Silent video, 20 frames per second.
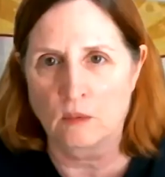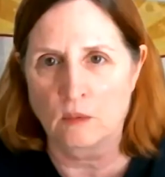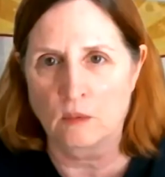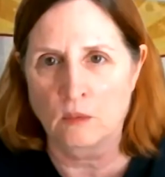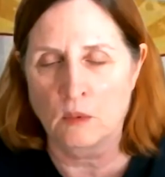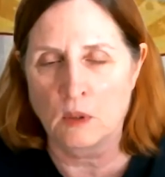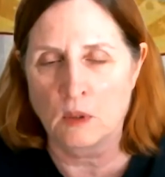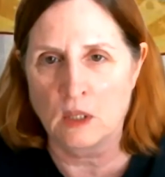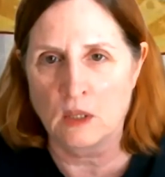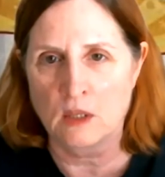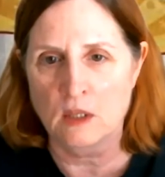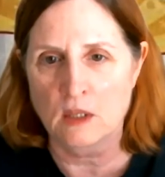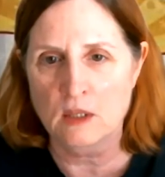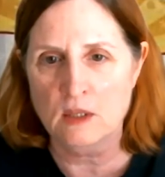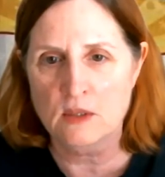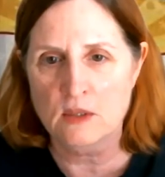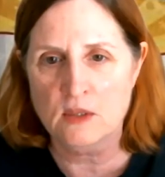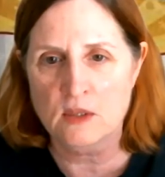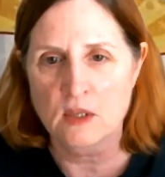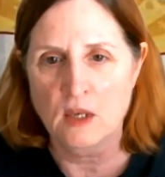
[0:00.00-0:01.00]
read
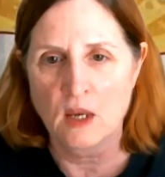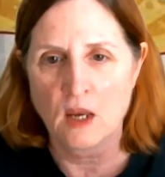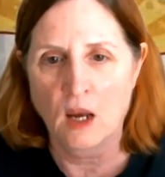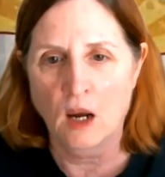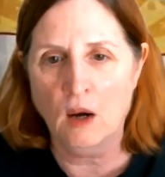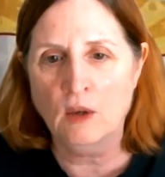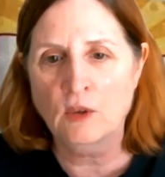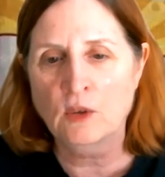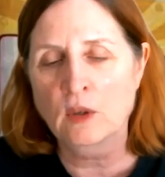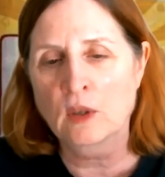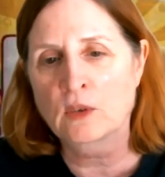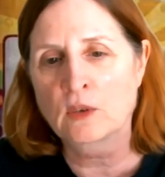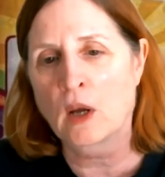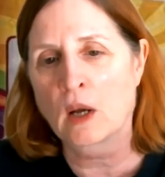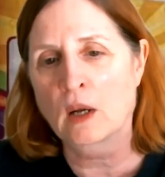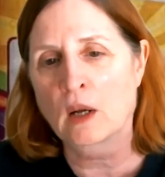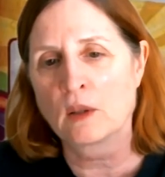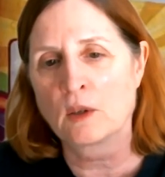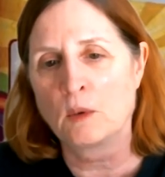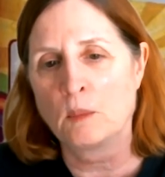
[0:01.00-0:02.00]
this. All right, so let's
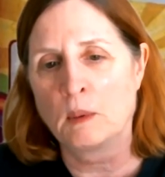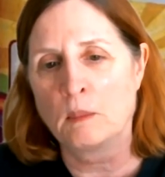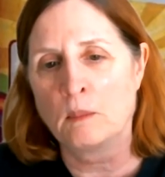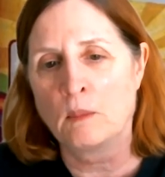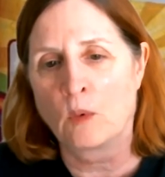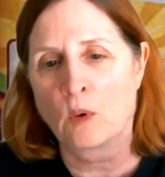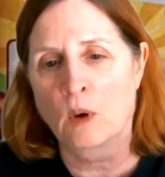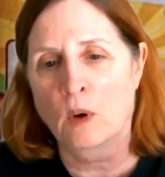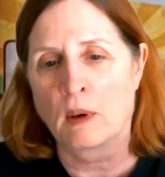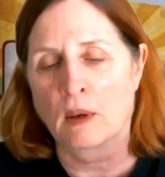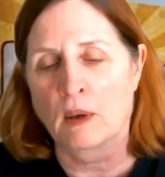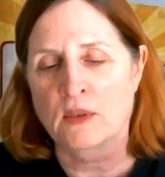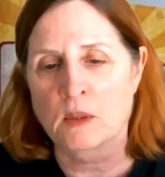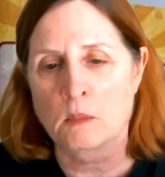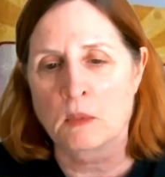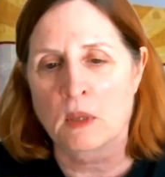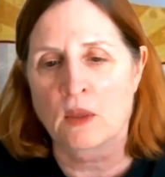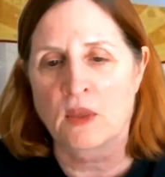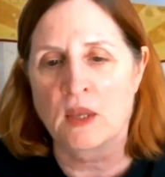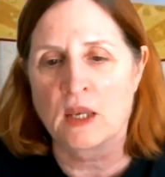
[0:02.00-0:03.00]
talk a little bit more about some
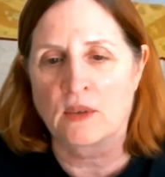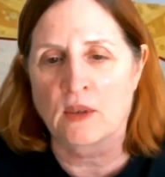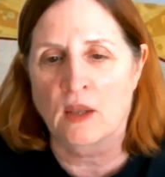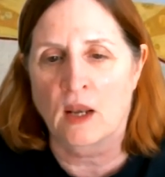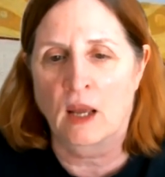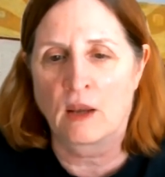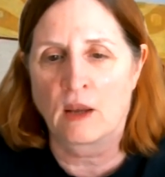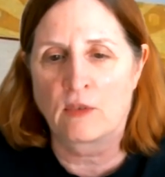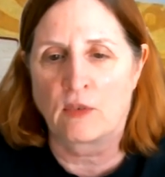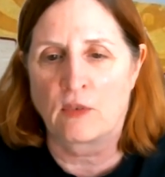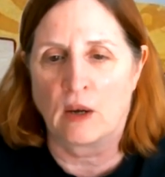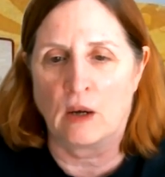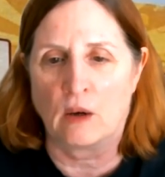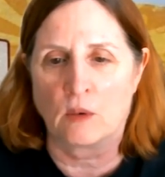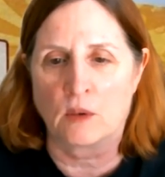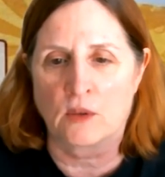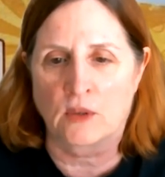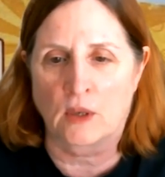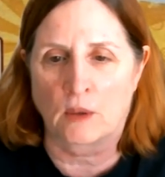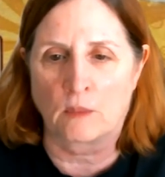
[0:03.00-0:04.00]
of the things that I
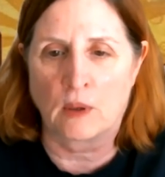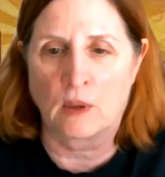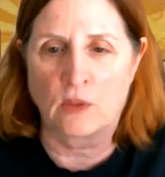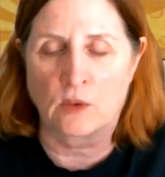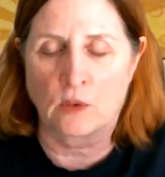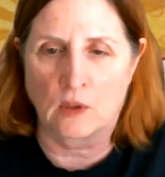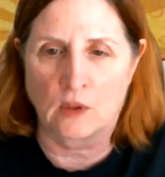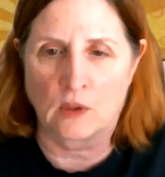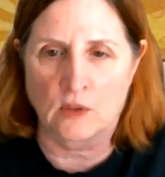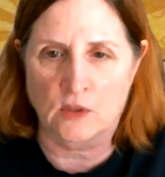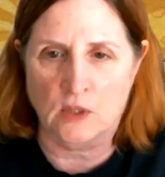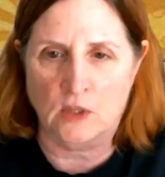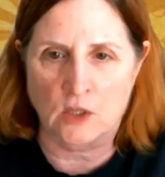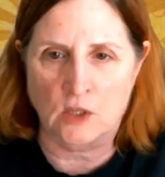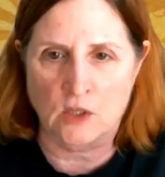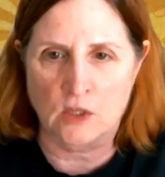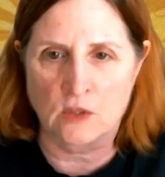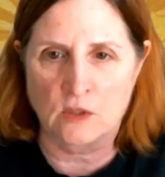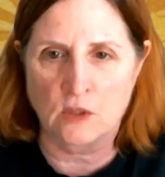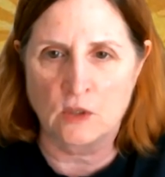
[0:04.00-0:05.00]
found as I read through the
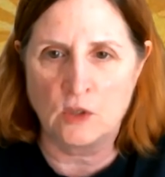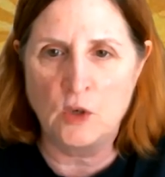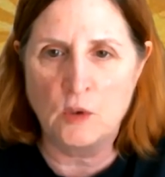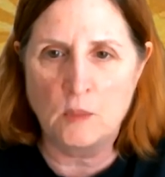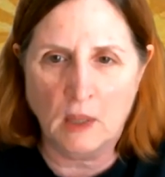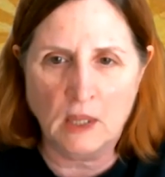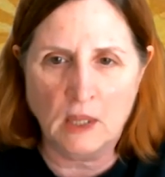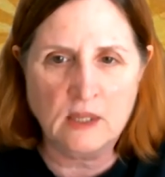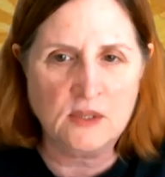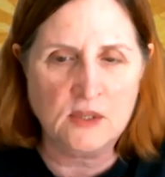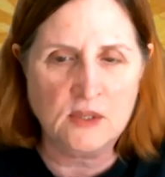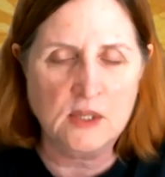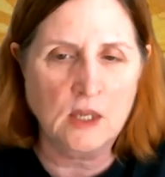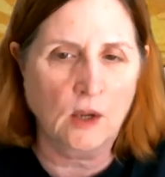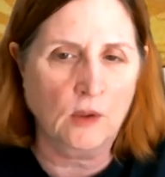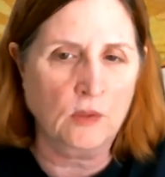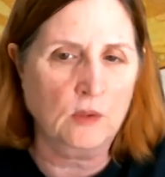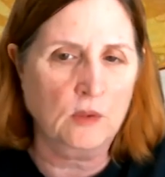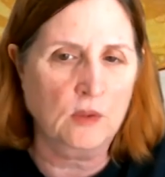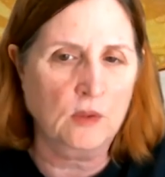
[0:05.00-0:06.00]
discussions, and you might see
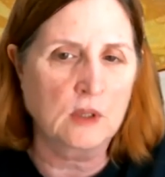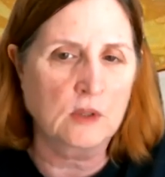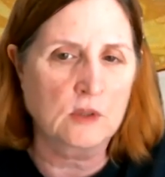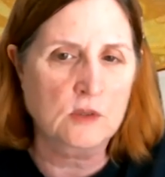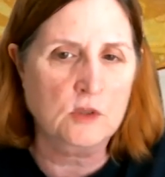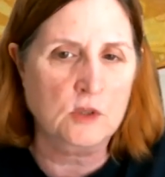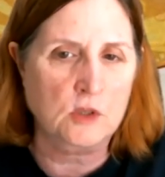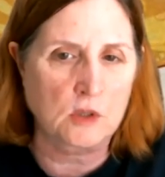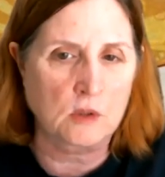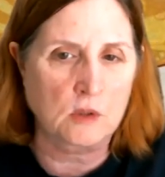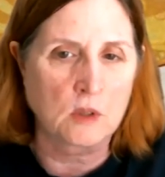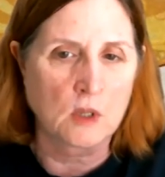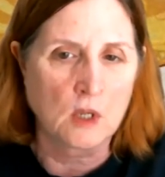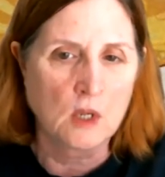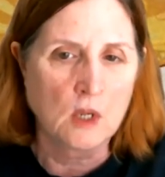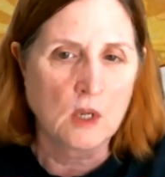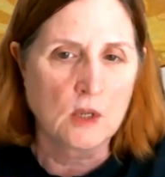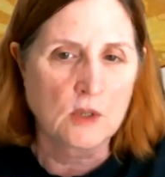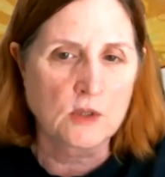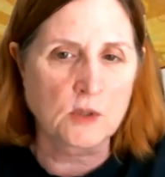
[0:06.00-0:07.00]
other things too.
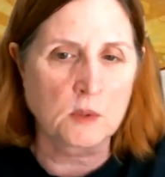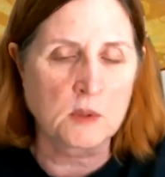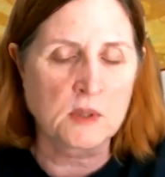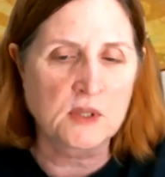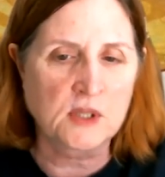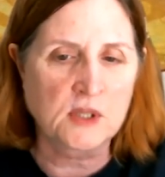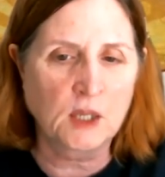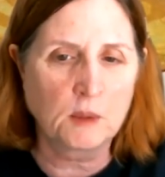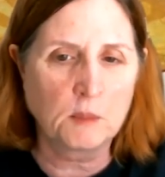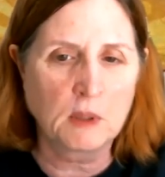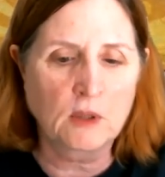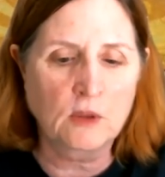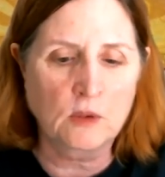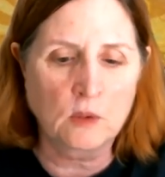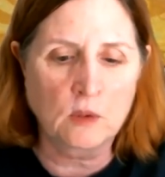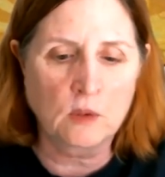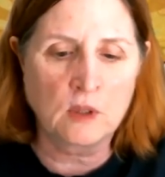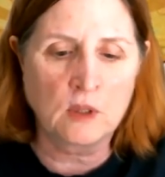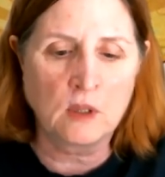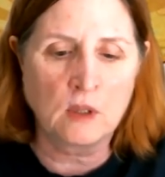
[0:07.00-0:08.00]
So in skimming
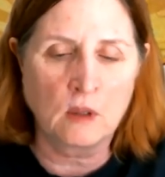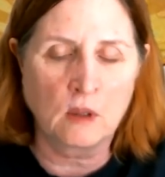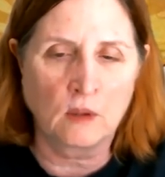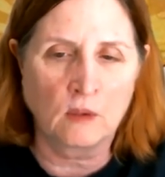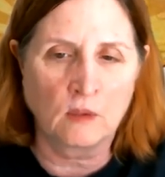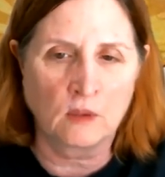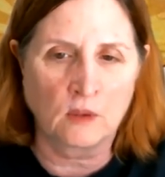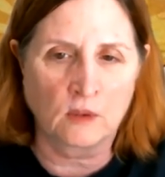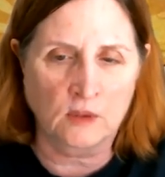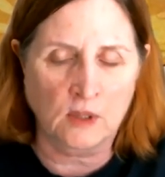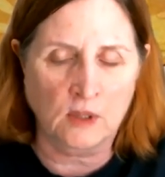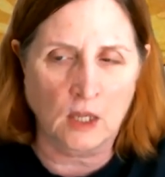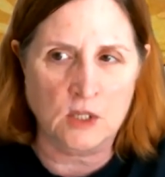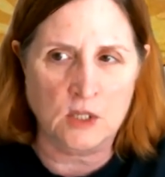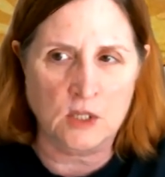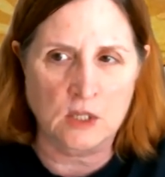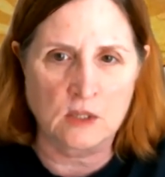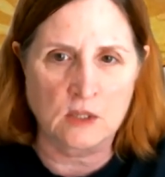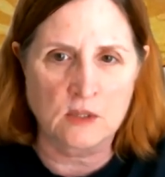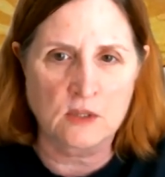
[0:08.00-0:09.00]
through the
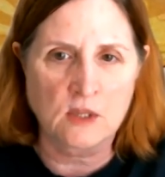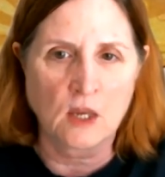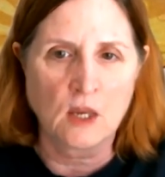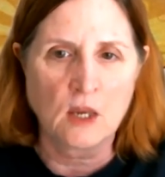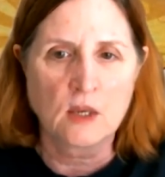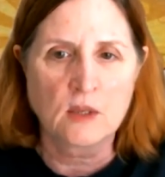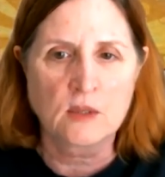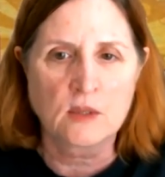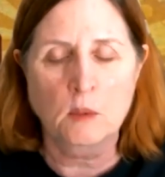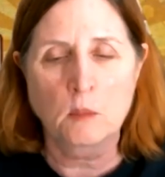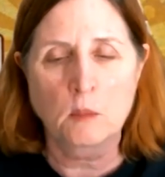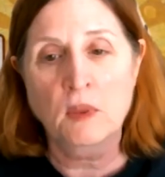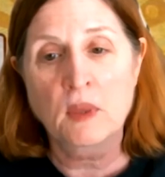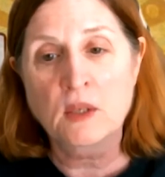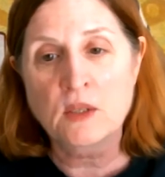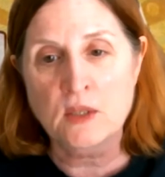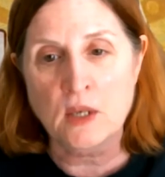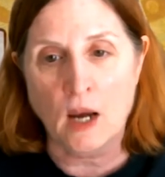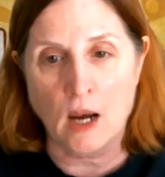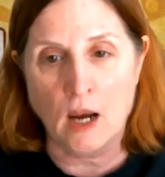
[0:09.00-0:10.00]
discussions, some of the
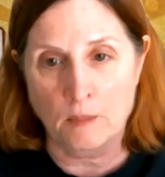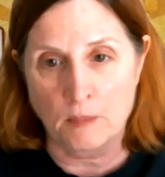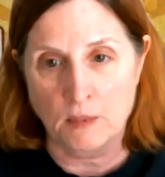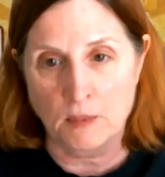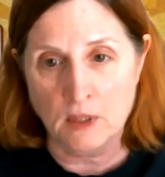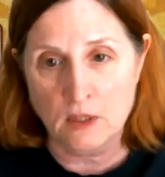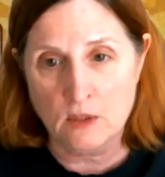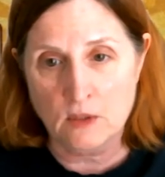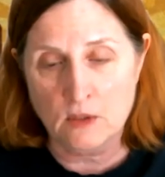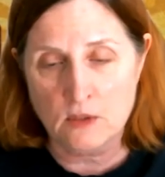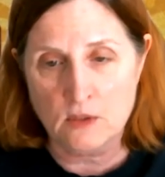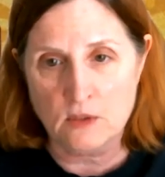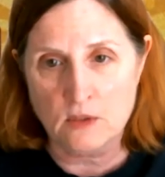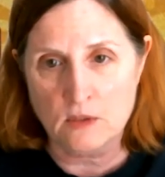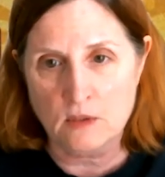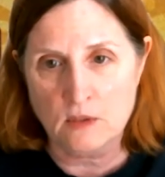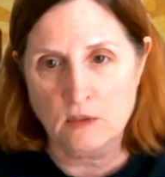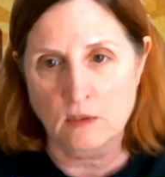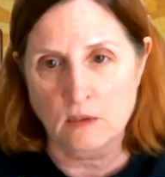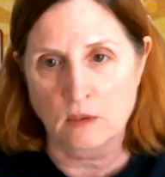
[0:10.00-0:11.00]
topics,
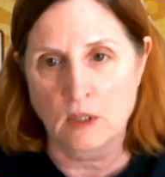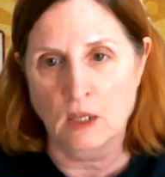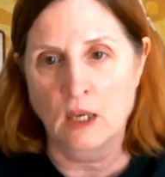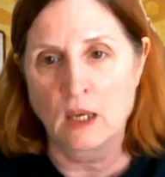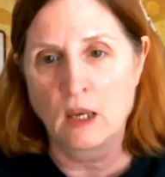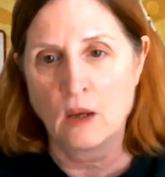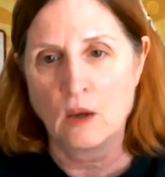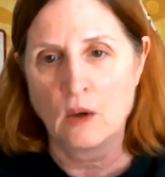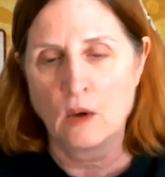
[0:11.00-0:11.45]
okay,